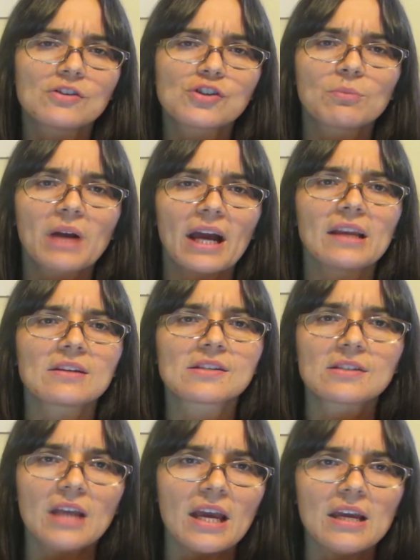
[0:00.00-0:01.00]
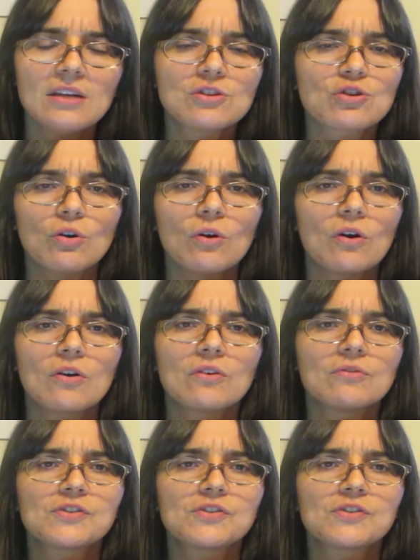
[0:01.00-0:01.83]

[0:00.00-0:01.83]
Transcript: some kind of stage or